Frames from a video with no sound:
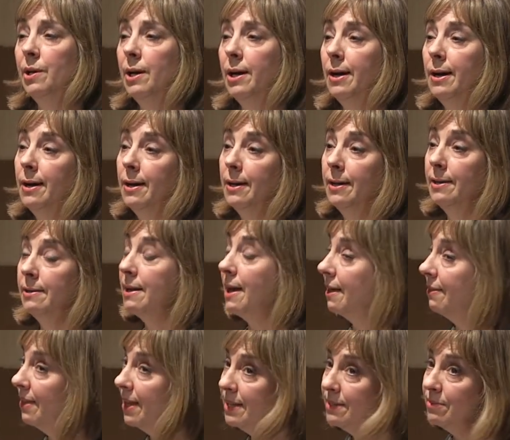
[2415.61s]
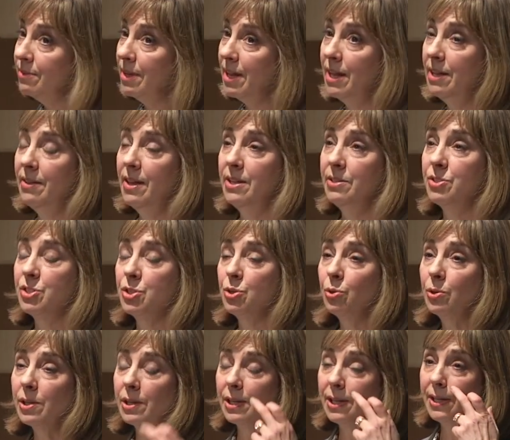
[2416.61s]
Uh, and then, and then
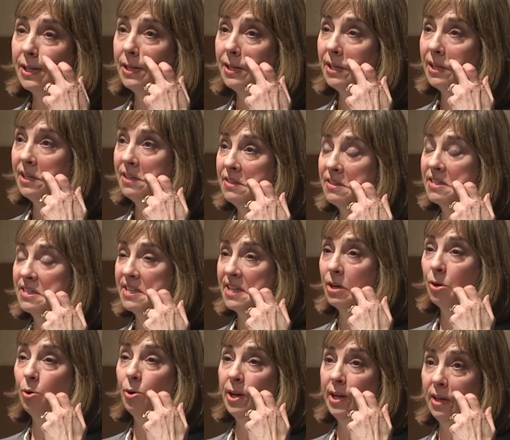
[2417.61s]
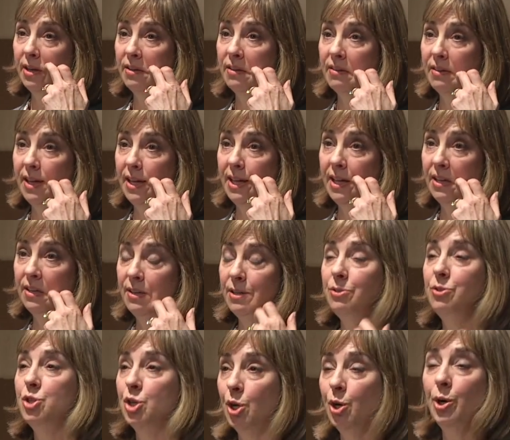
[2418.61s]
certainly in Syria and
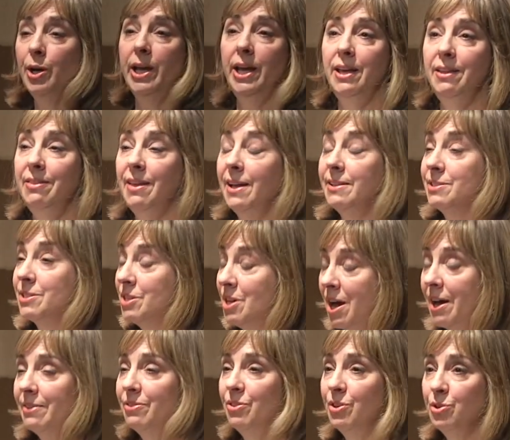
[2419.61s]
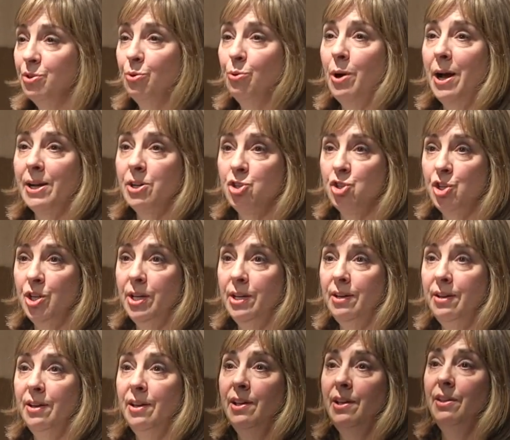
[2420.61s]
in Turkey, that's not the
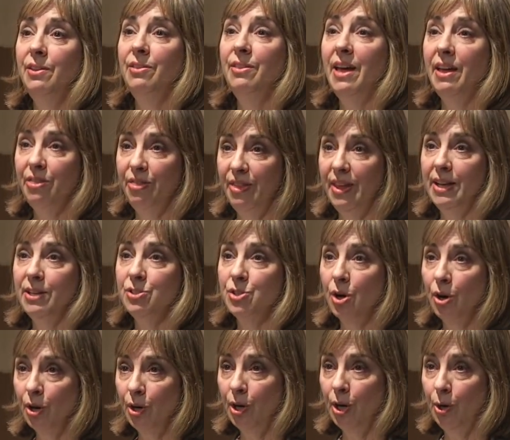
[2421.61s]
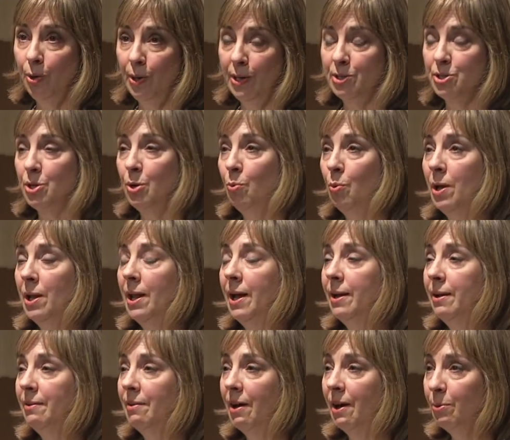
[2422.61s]
direction that things are going. So while
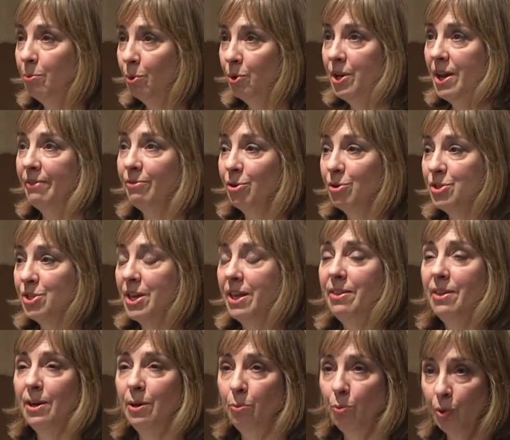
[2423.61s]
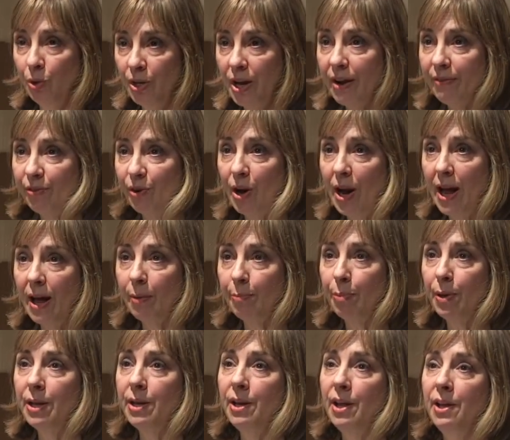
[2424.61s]
I, I will never say that it will never
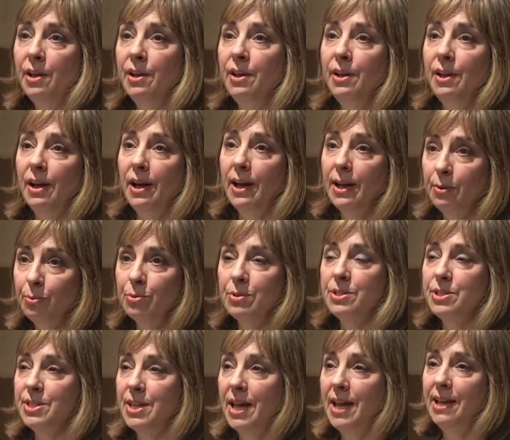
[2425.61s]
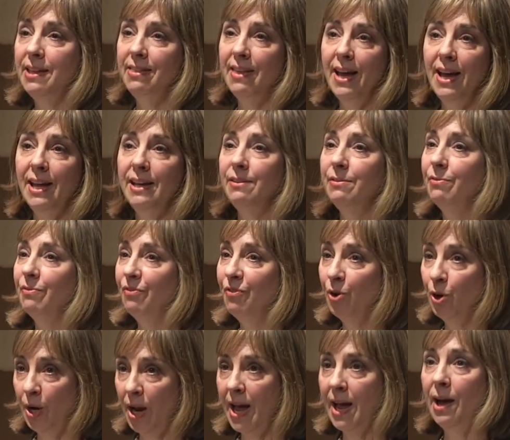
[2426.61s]
happen, I will say that
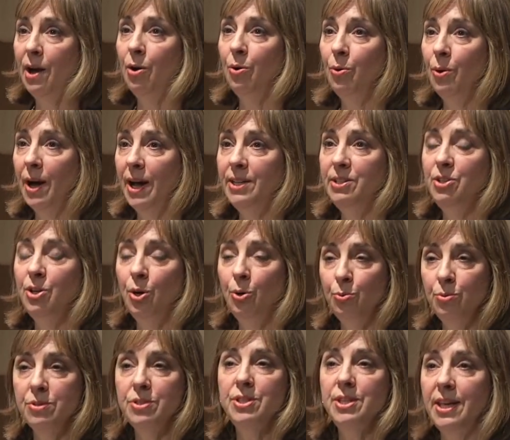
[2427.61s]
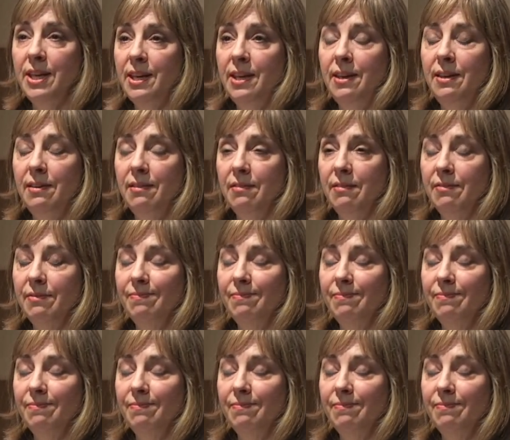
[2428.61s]
for now, I don't see